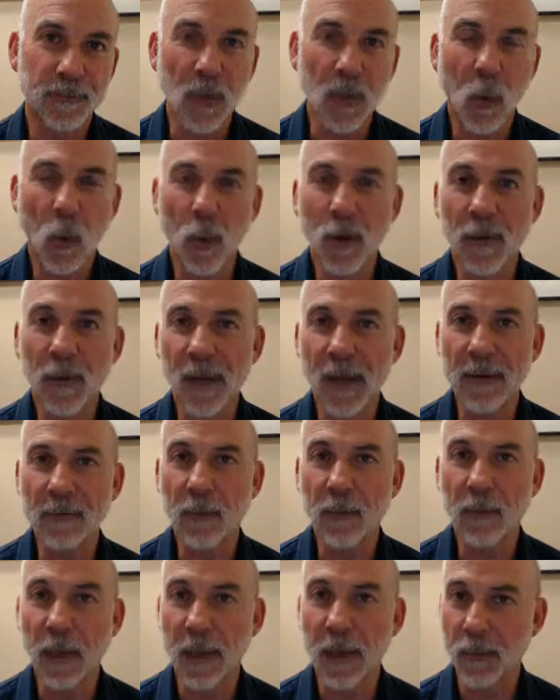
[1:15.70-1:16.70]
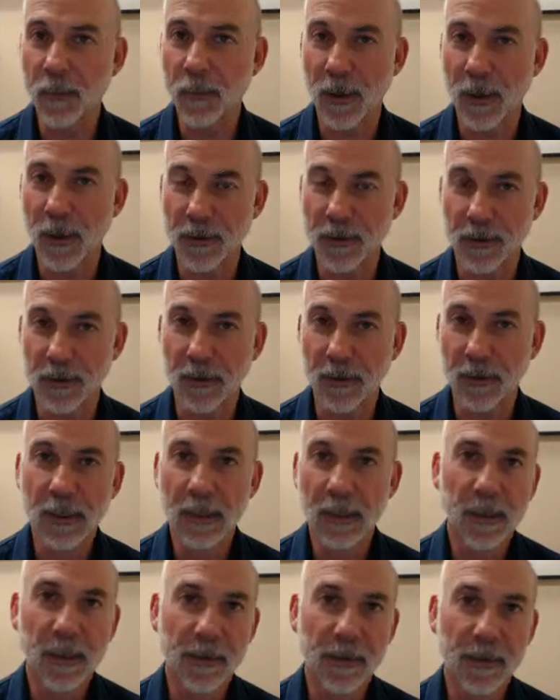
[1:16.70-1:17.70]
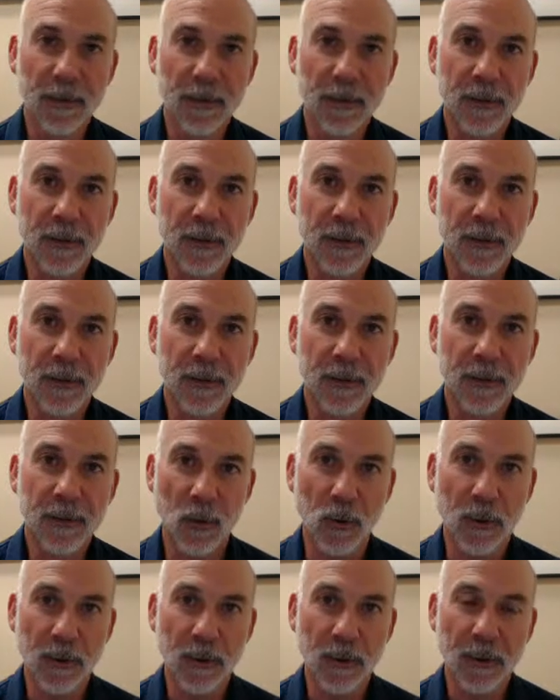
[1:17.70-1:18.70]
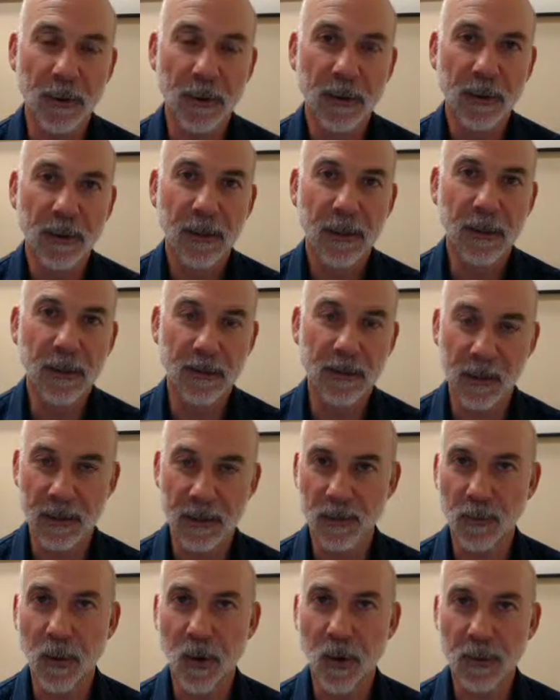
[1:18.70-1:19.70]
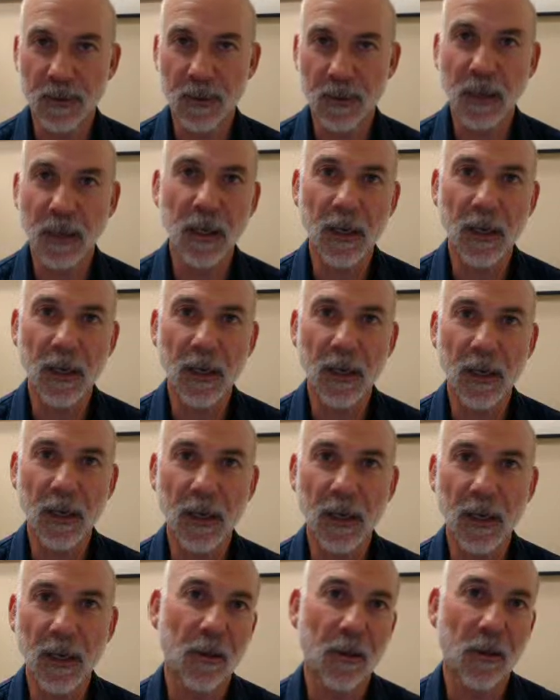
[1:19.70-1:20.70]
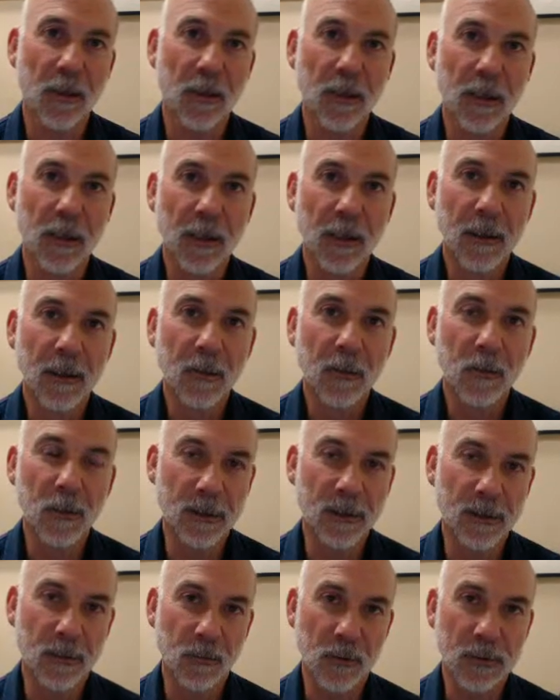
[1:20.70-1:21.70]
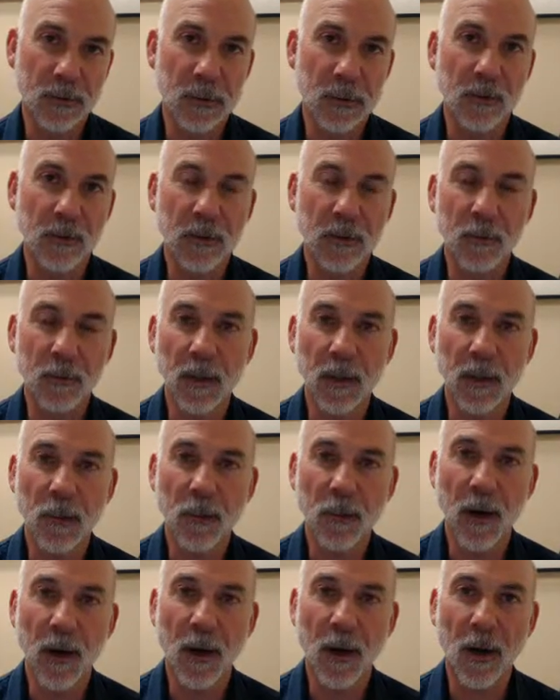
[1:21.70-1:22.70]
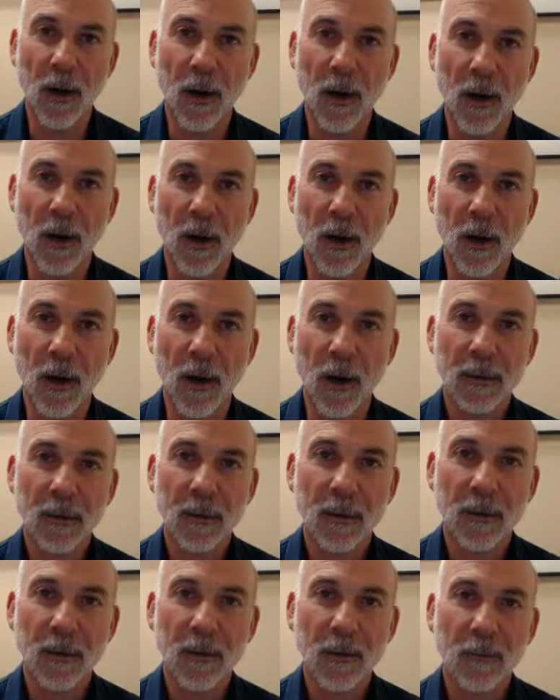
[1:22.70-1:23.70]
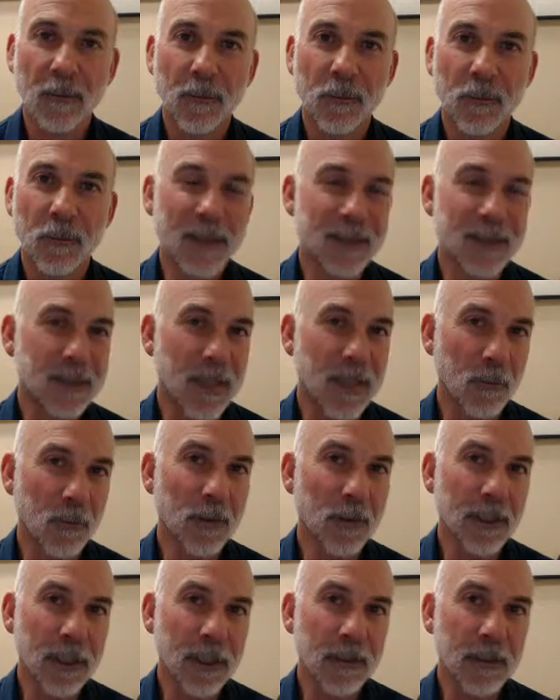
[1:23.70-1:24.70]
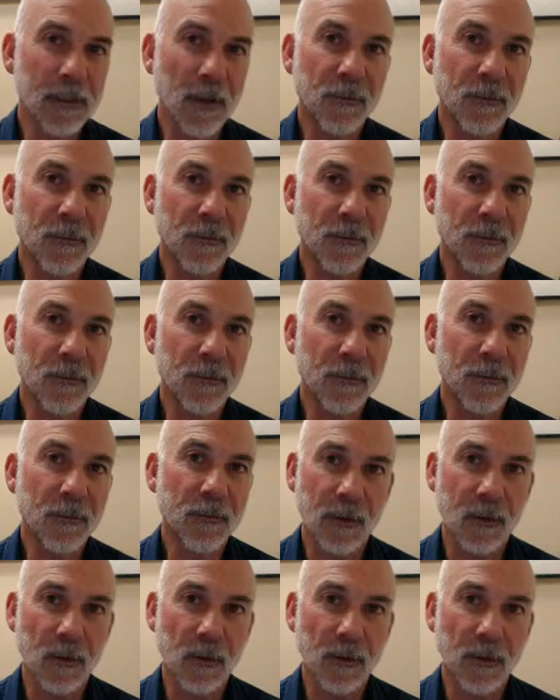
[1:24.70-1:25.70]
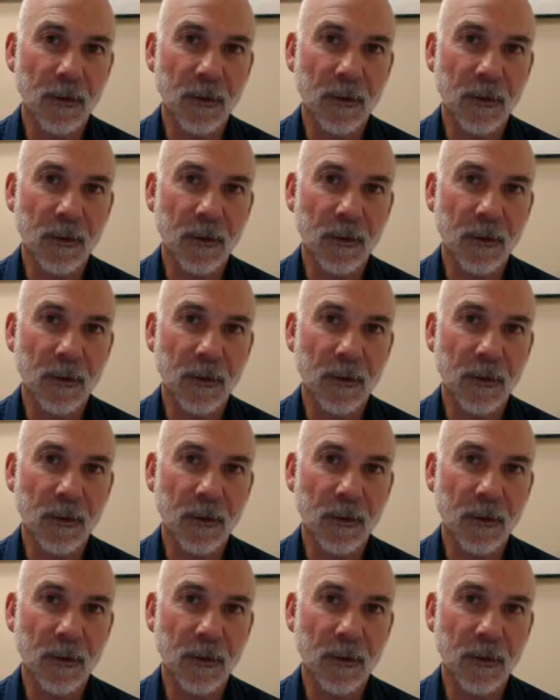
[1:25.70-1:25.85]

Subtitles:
or if they have a blood pressure that's more textbook, as opposed to being high or low, which either can be a problem. But is that really a definition of health?